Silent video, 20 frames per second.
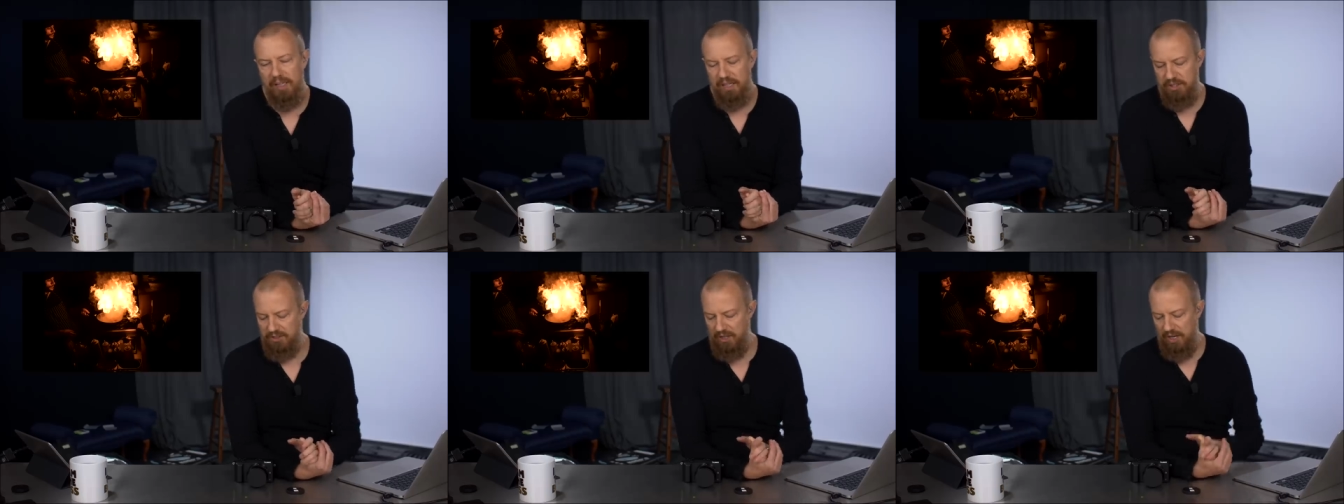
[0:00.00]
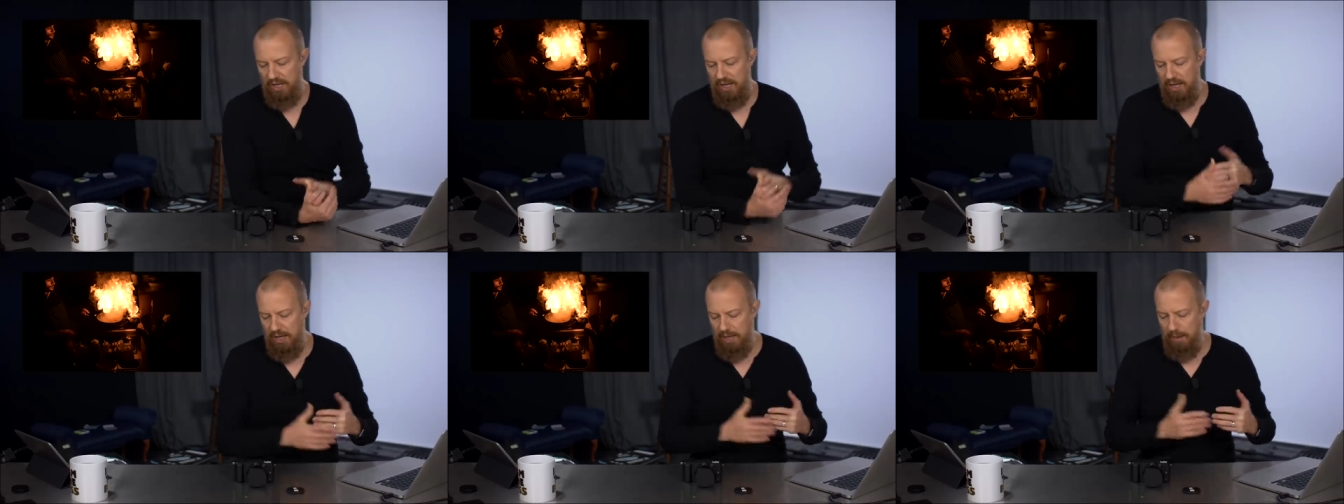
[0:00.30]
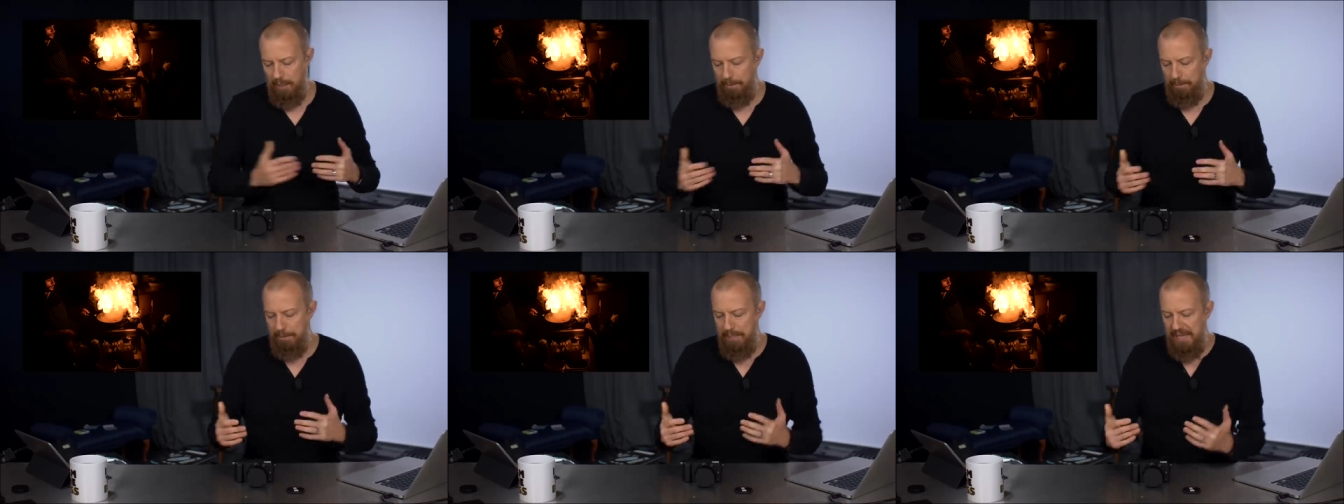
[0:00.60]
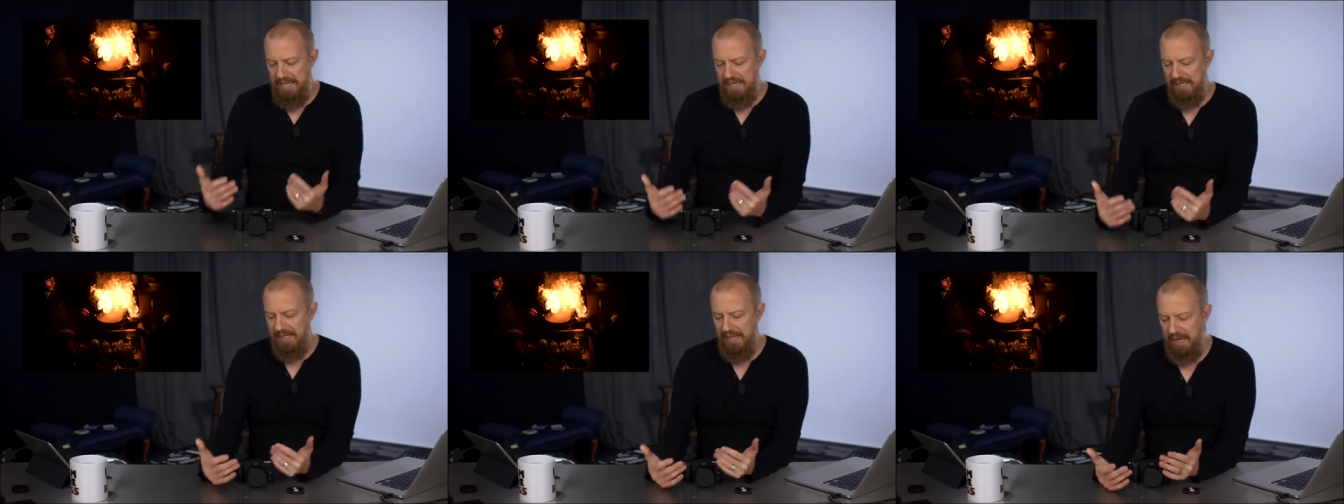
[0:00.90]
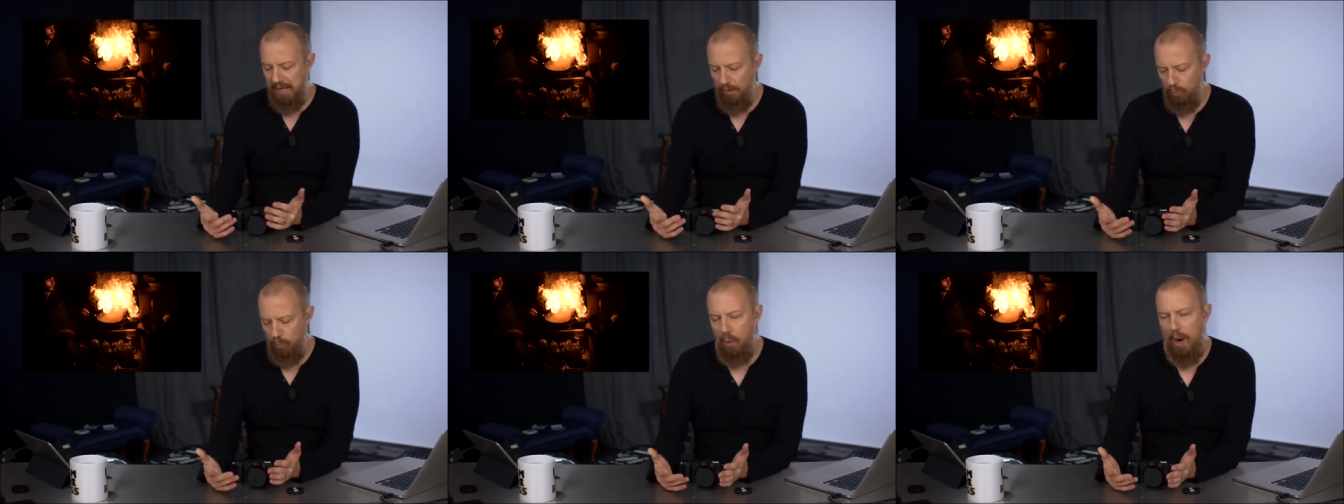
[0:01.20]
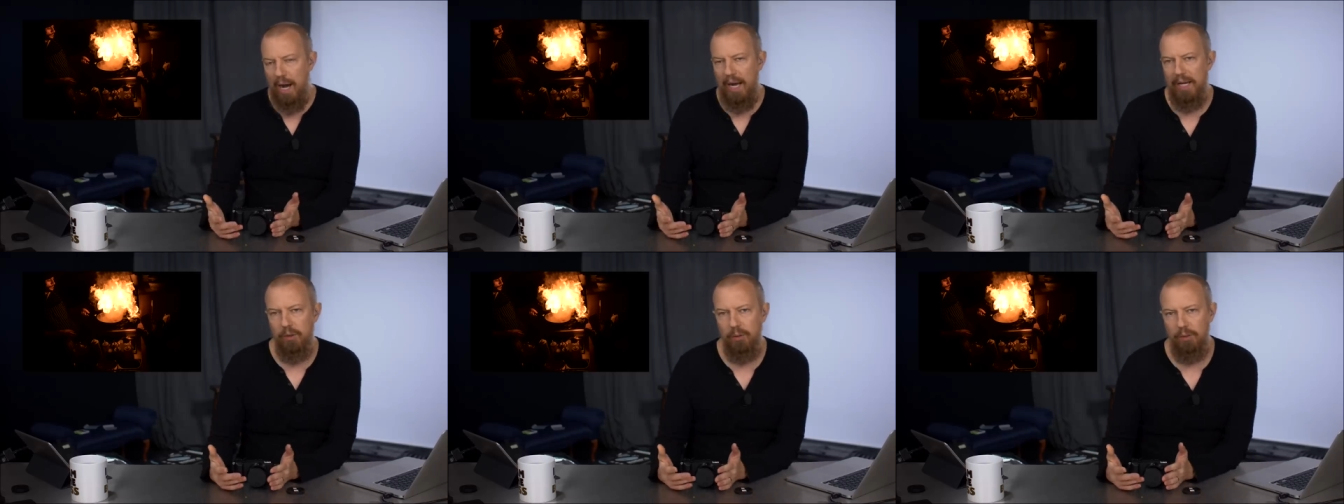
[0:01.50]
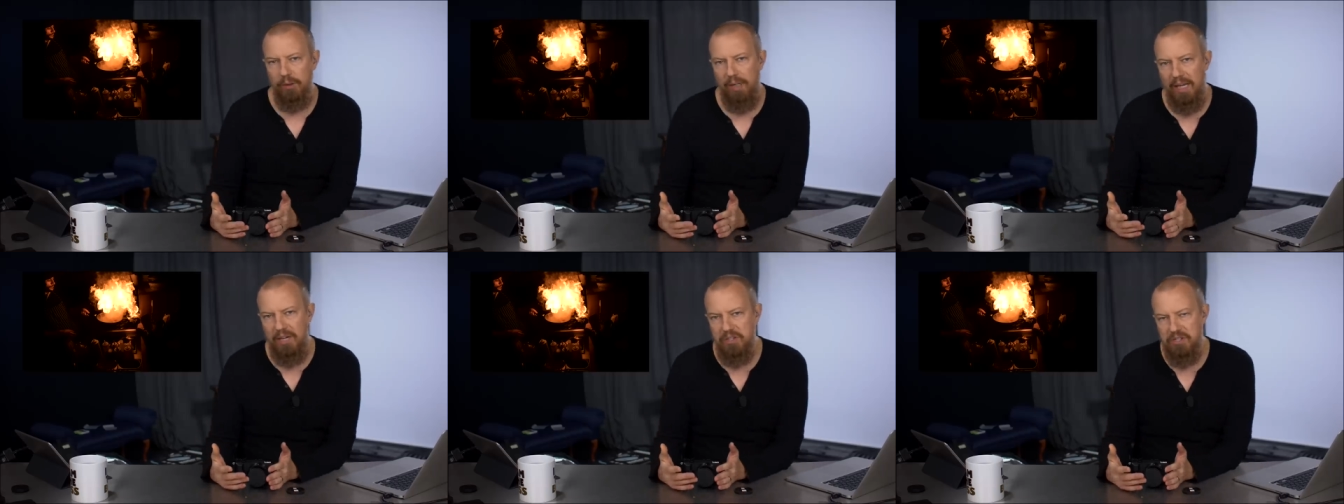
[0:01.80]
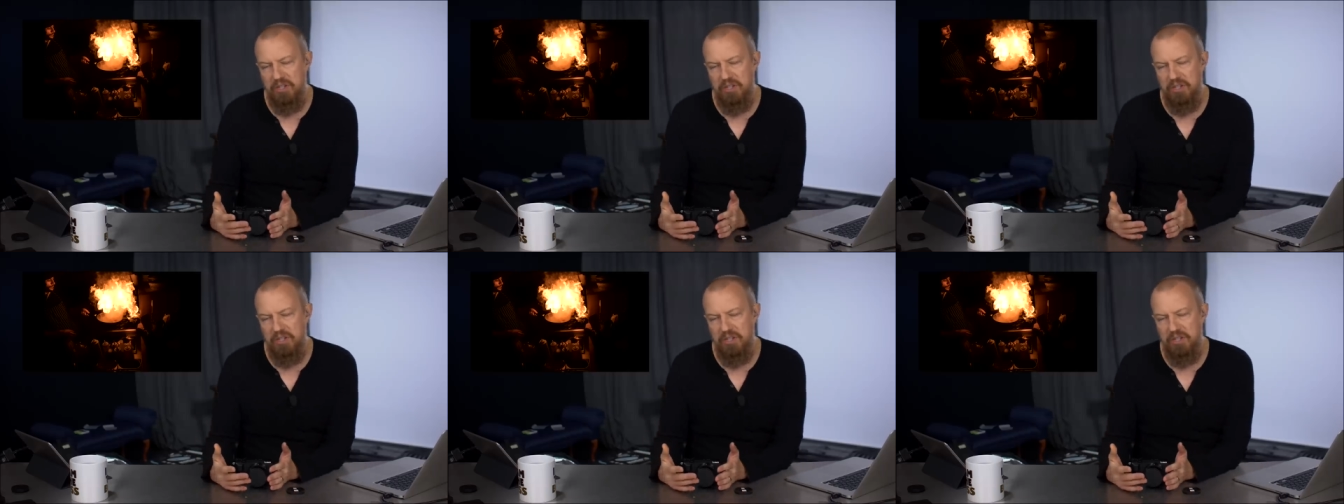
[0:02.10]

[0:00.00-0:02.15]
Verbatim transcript: It's being a wider lens.